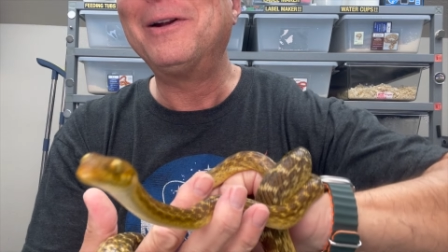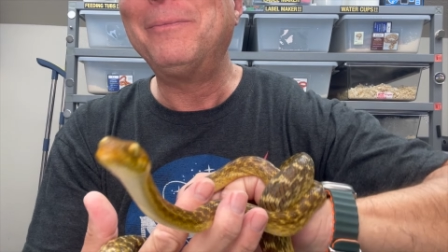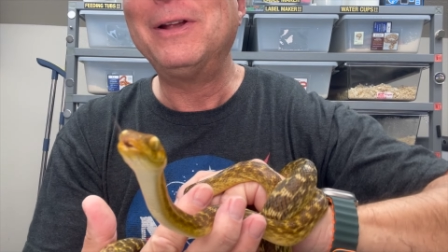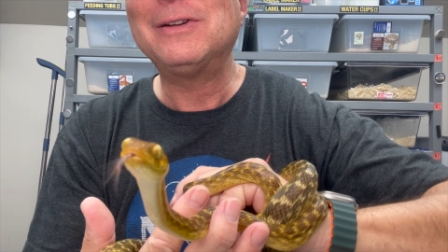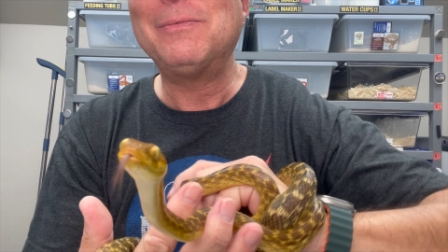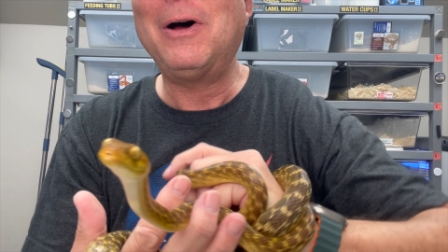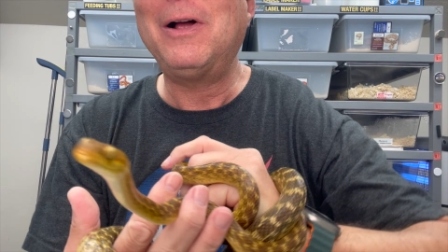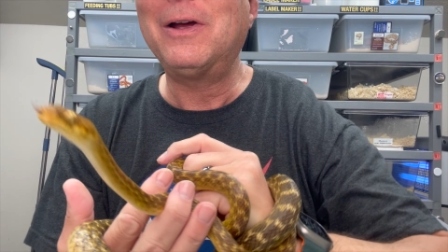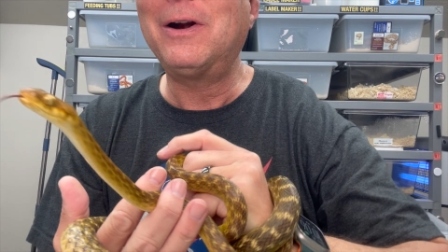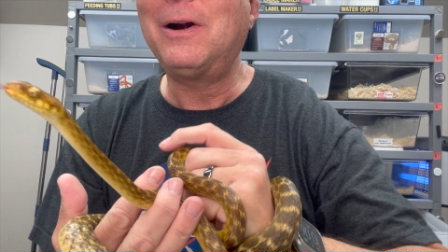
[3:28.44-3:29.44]
bit
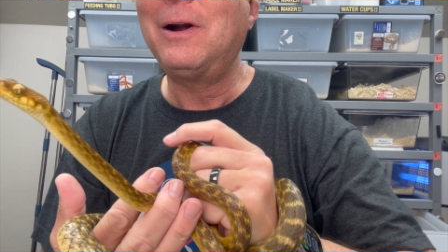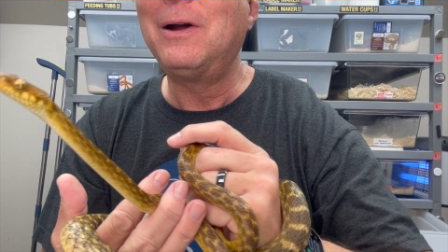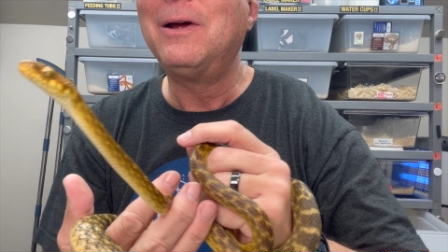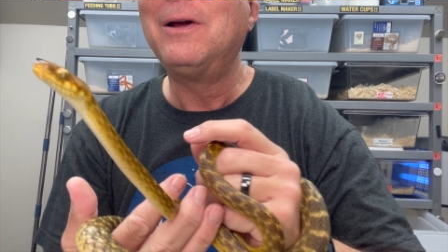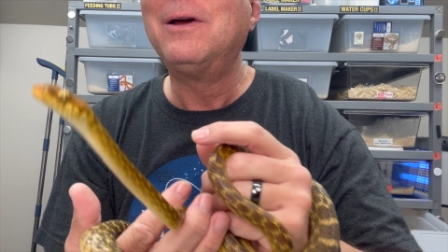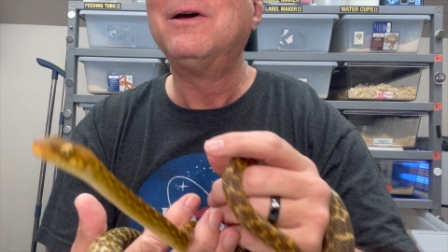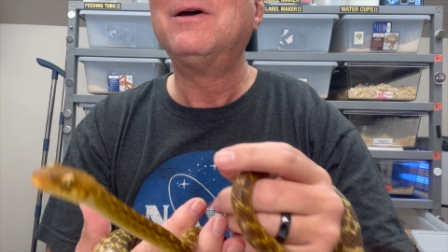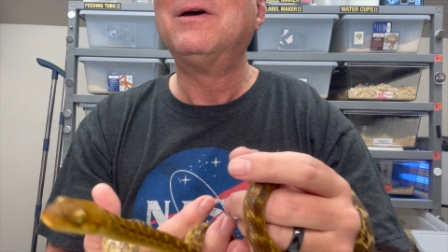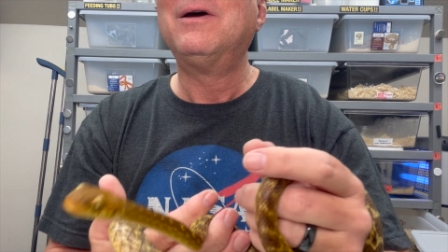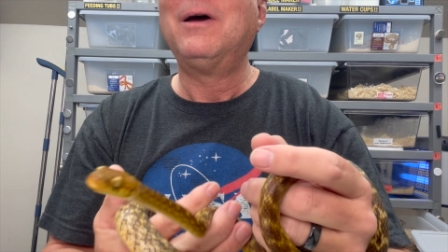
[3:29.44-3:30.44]
smaller.
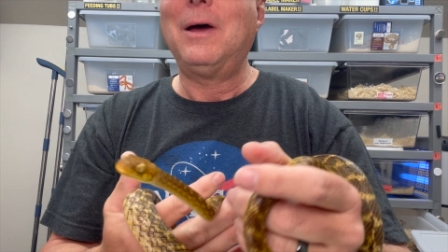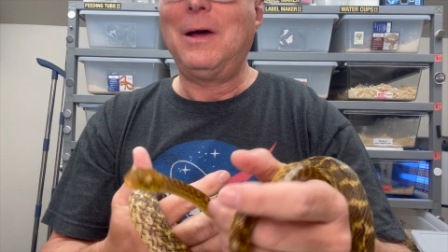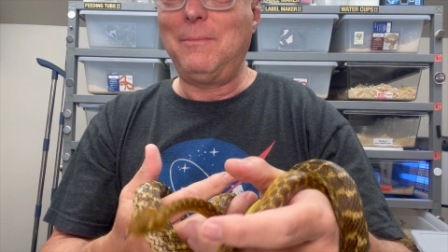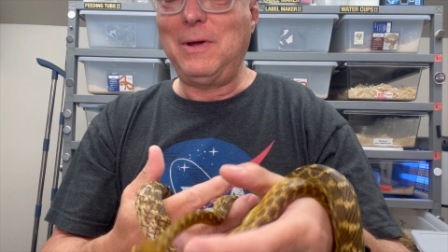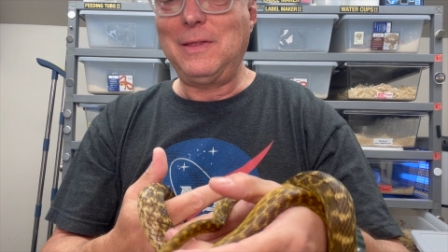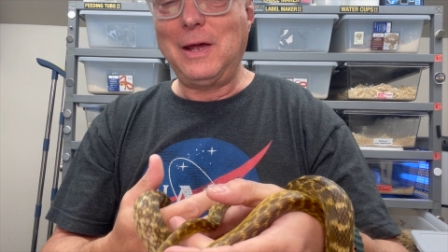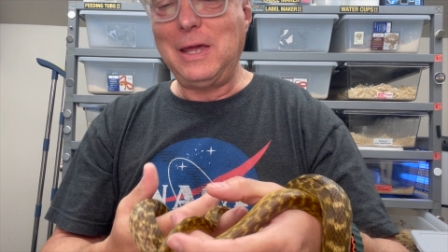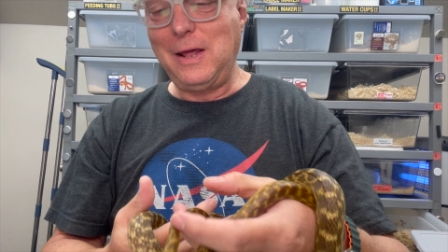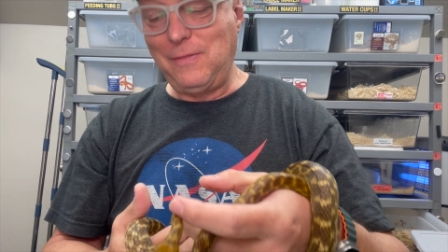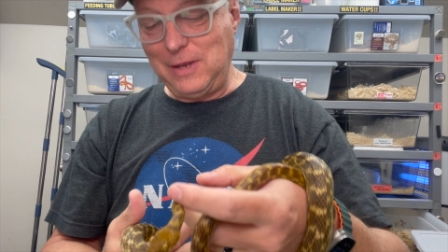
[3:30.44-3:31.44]
Um, but
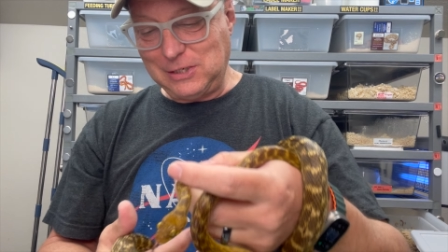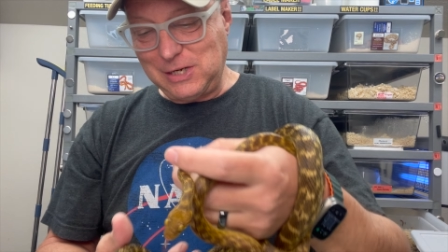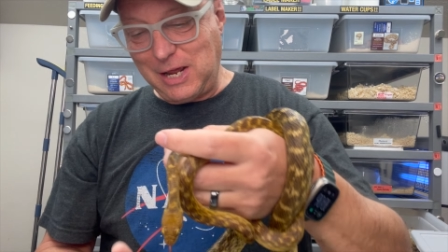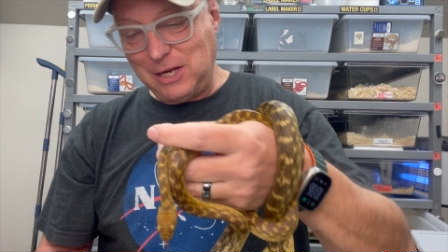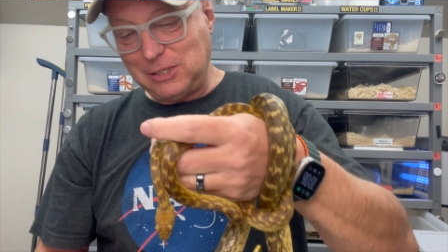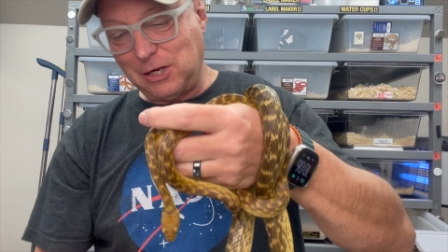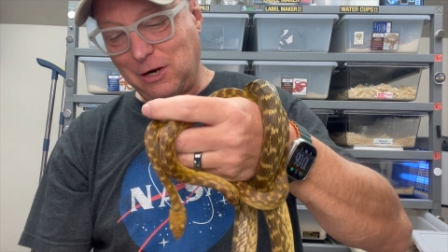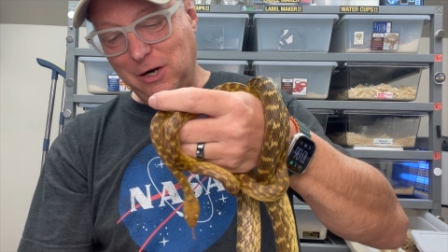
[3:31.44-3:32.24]
again, these snakes are